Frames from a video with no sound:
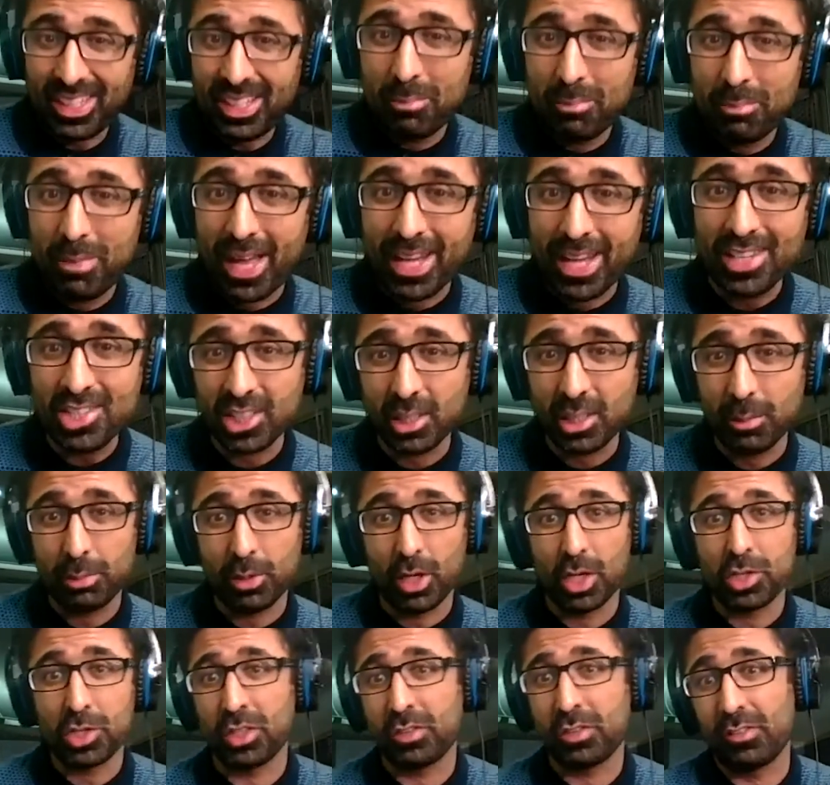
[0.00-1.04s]
managing a
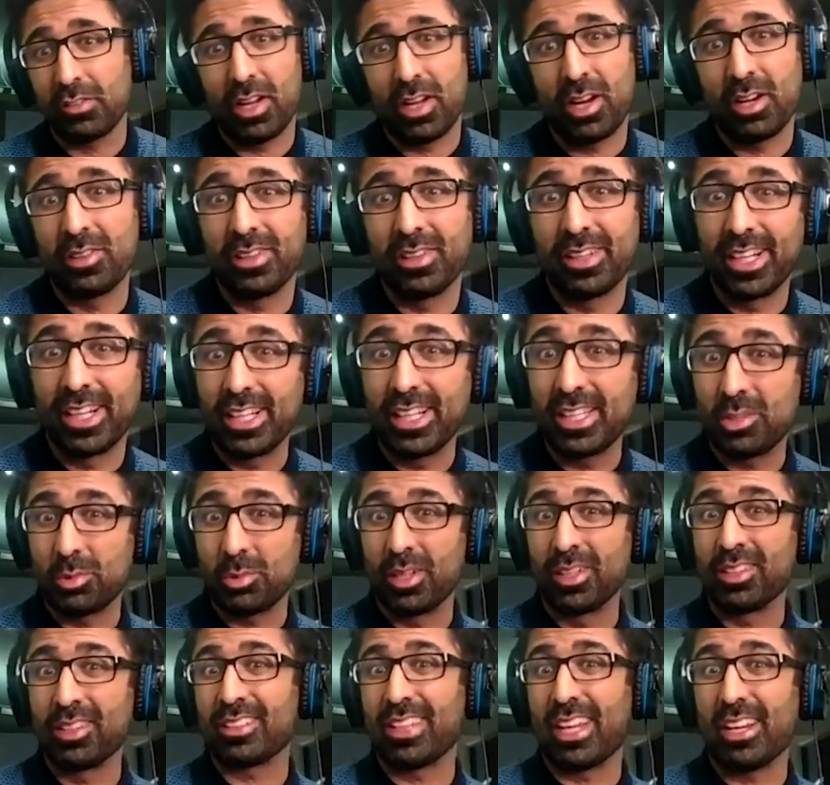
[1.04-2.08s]
project with 180
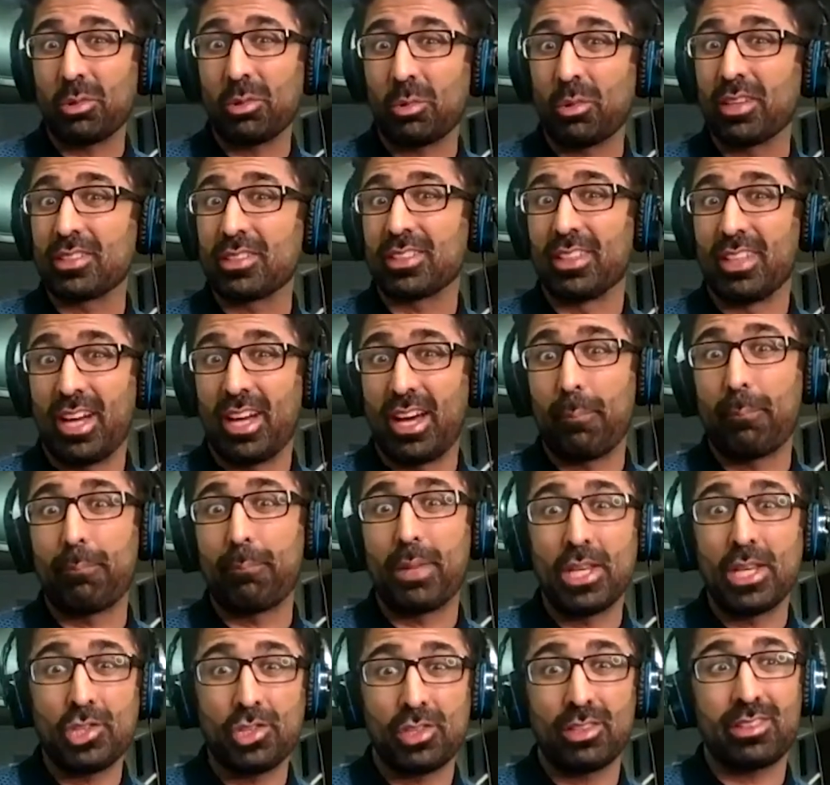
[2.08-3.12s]
units, that requires a lot of
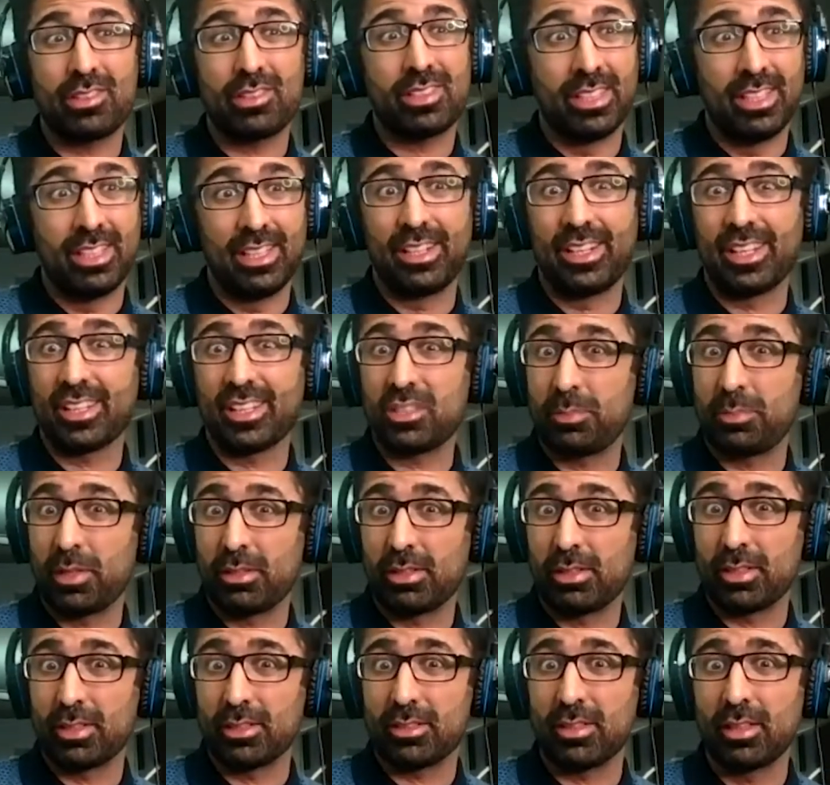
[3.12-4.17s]
patience, skill, and
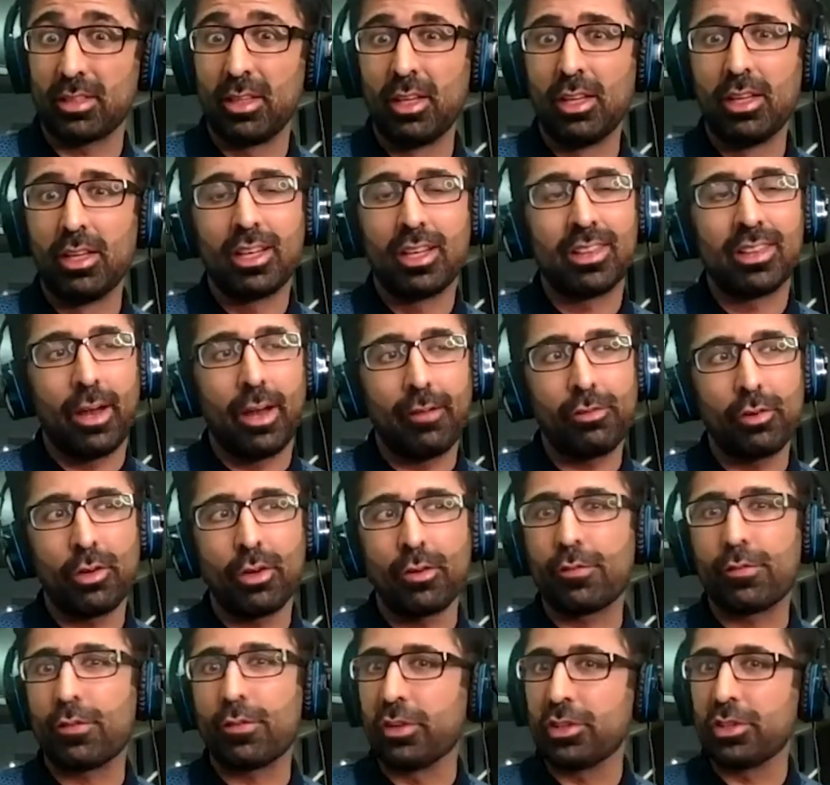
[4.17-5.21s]
experience. Now, if you're
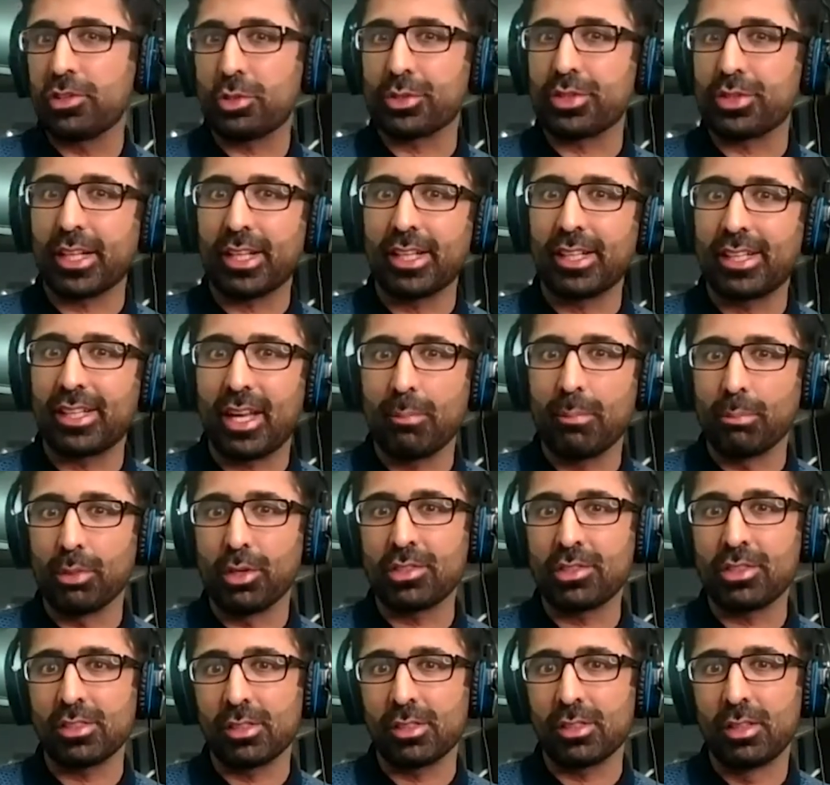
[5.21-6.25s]
a first or second time
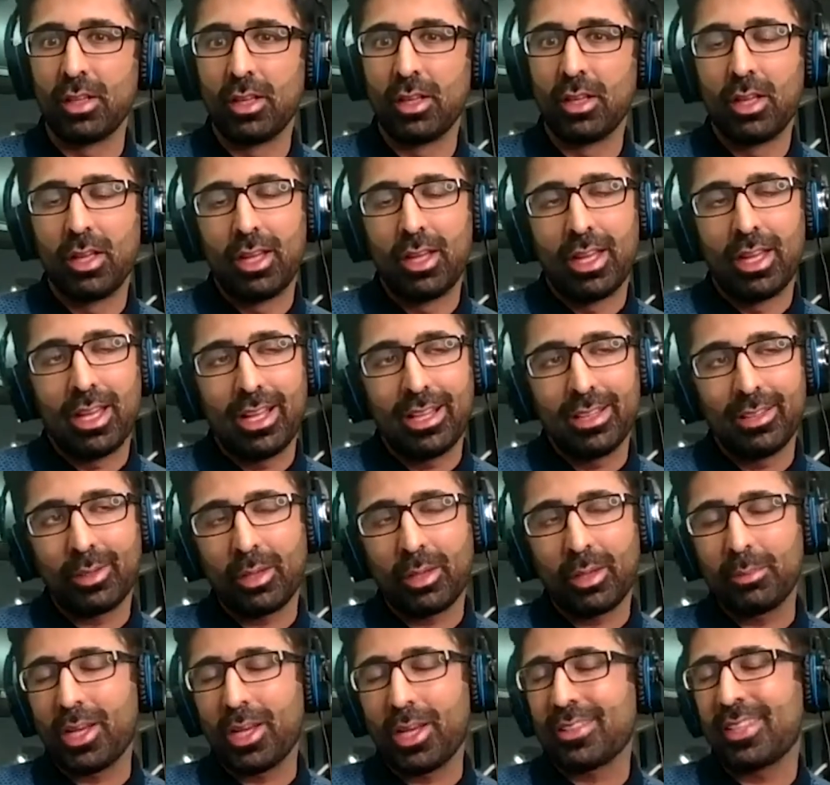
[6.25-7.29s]
person, Look,
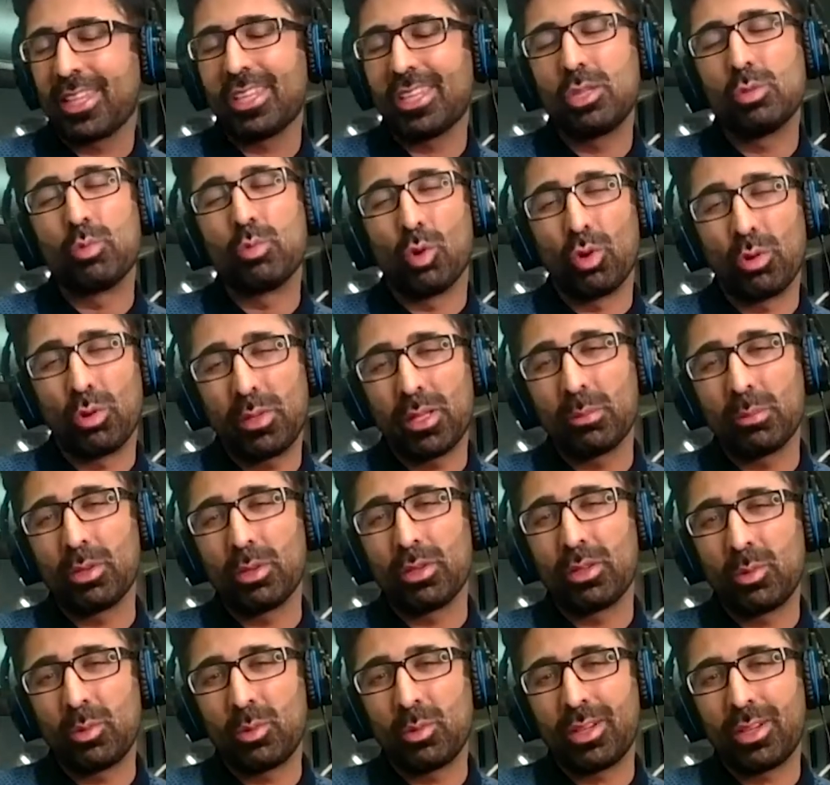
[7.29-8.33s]
I'm not saying you won't be able to
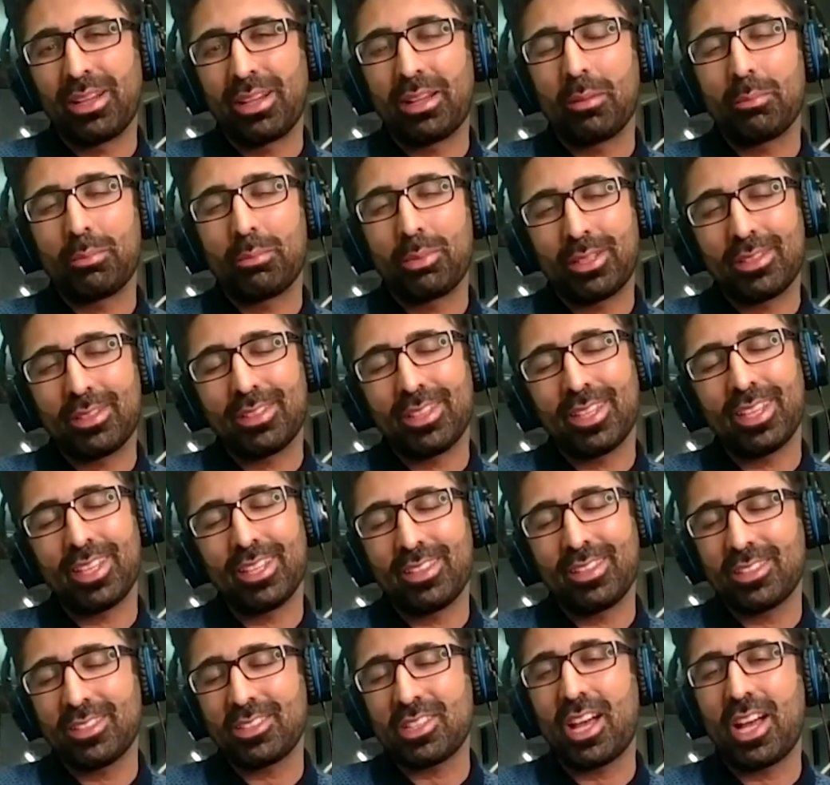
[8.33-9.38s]
do it, but
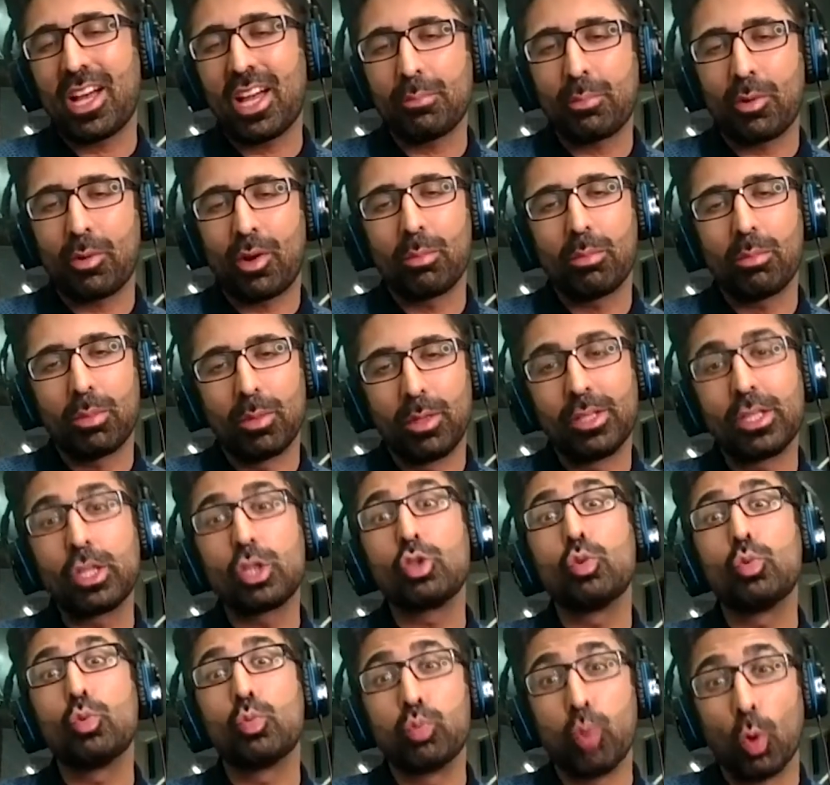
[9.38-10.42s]
there's a high probability
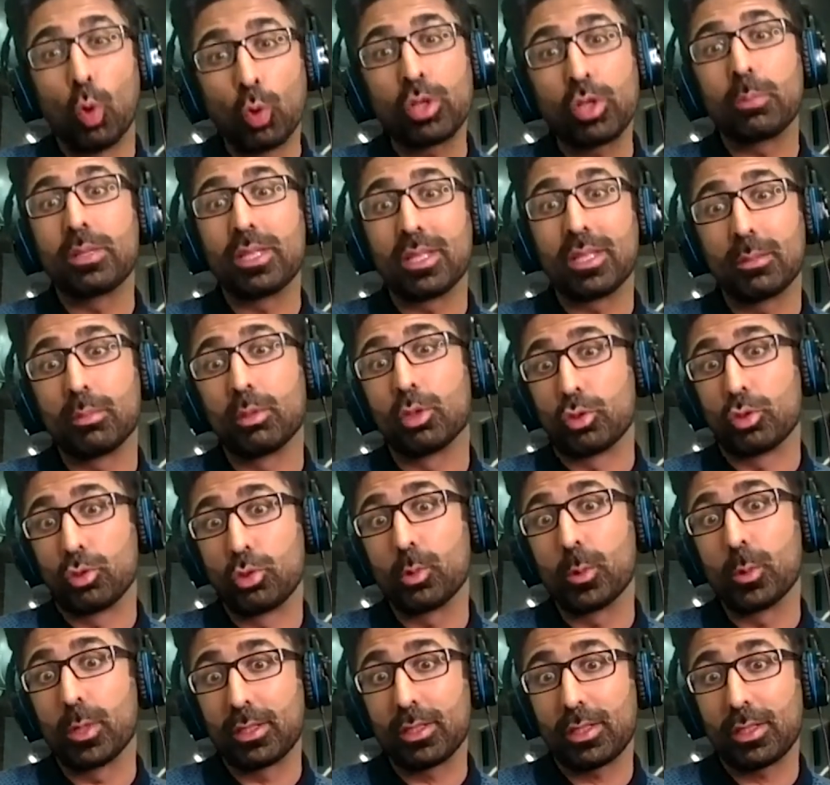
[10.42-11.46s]
you won't be able to
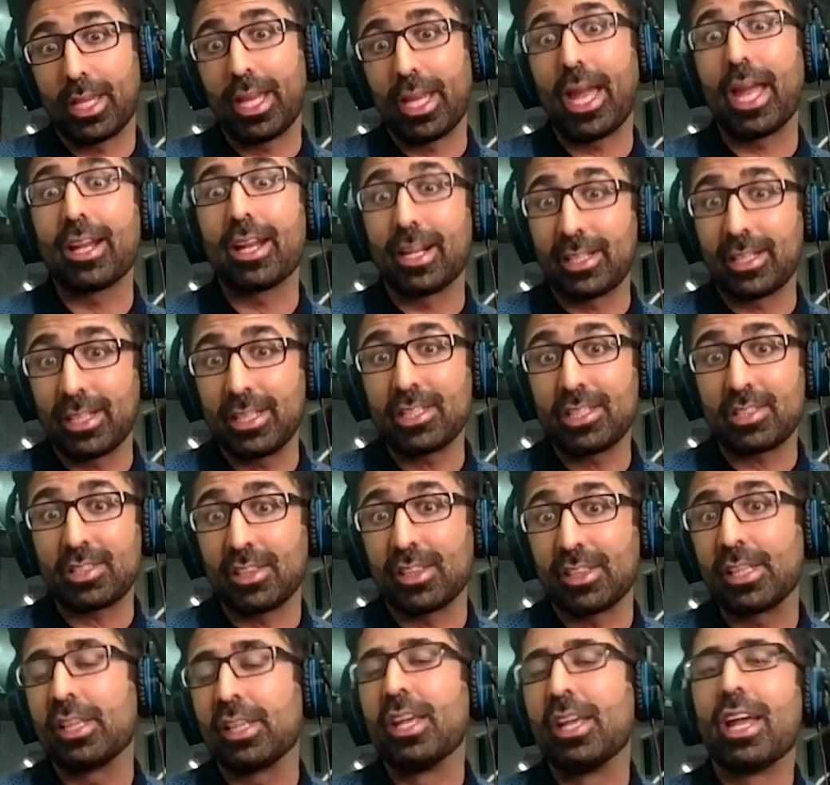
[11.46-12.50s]
do it. At, at least in
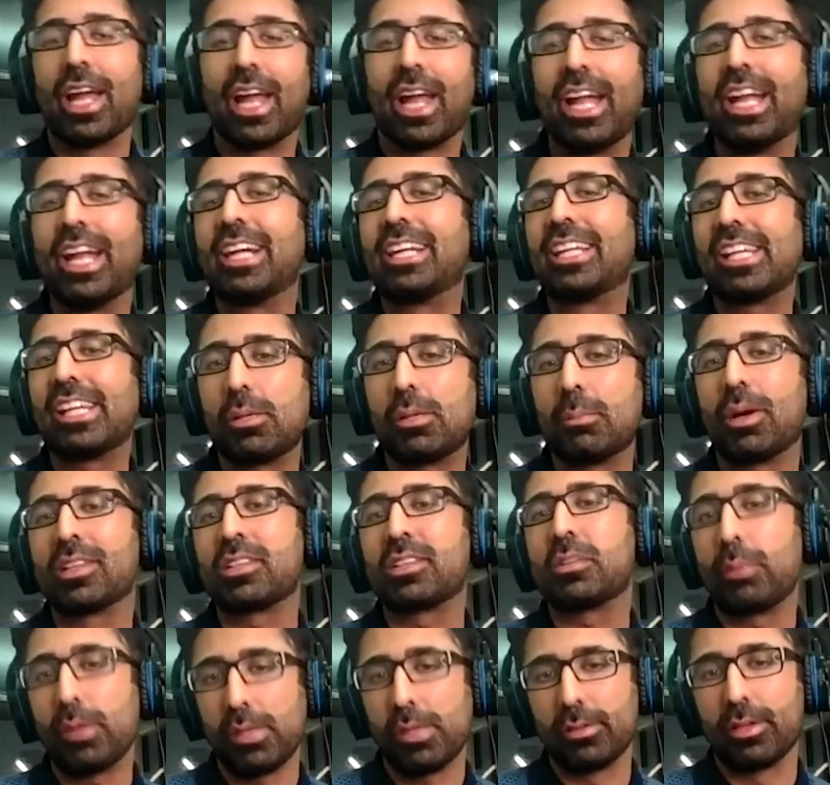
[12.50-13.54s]
the 18
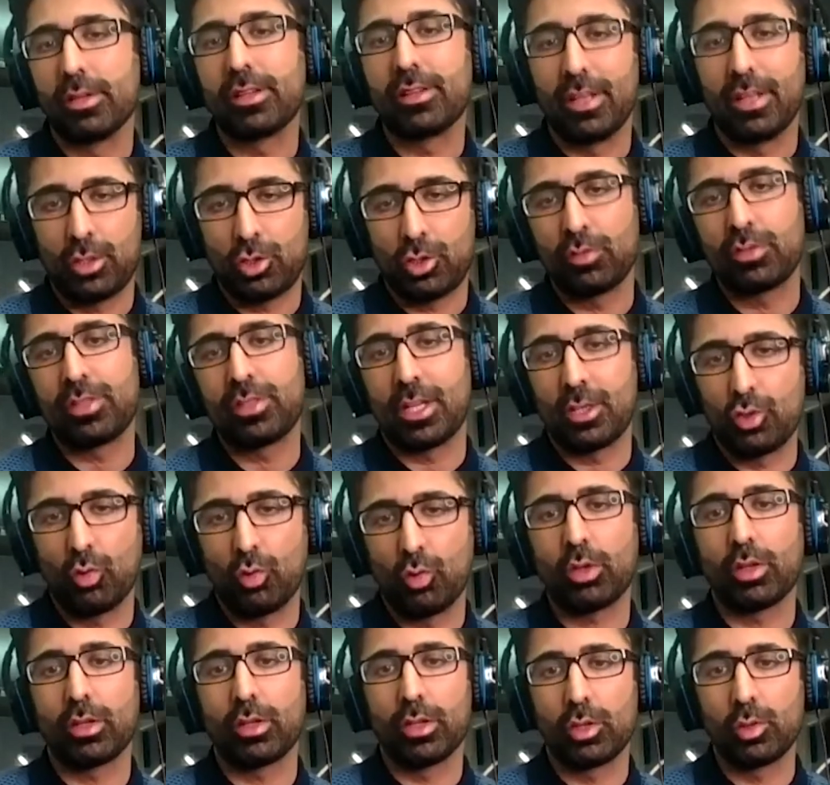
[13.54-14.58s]
month period that you said you were going to